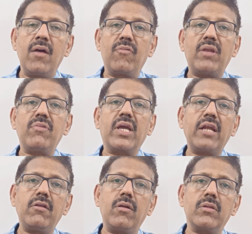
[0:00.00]
When we
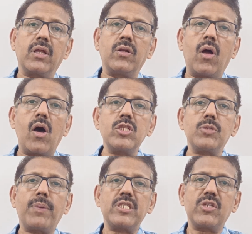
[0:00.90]
get into the
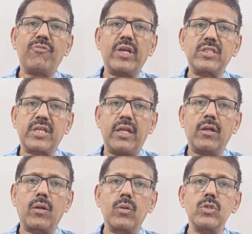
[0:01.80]
non-specific
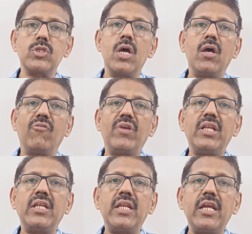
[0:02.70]
skin clues,
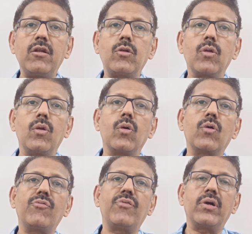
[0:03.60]
we need to
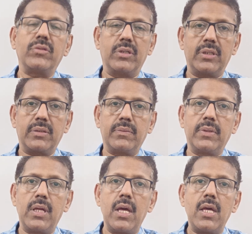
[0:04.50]
look further.
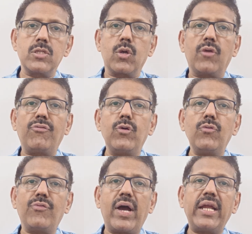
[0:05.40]
So if
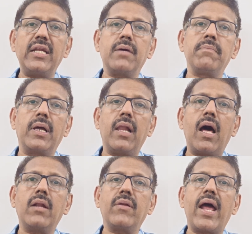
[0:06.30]
you find a
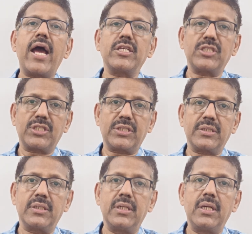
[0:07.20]
malar rash,
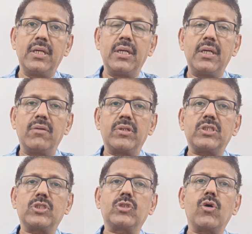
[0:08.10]

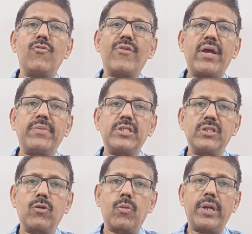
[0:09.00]
which is so famous
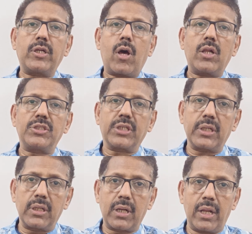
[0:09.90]
in
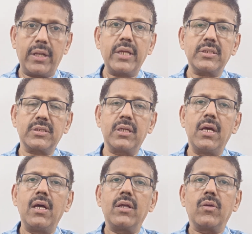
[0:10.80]
rheumatological clinics,
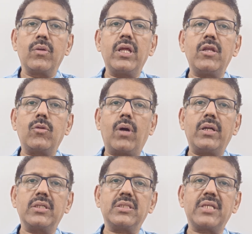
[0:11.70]
you need to
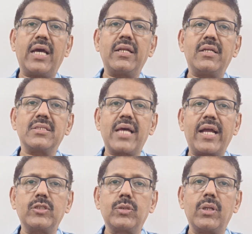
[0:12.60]
understand it is
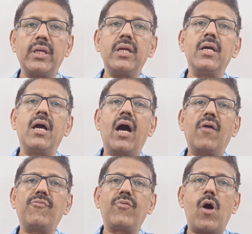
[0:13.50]
actually
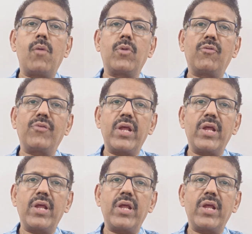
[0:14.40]
a form of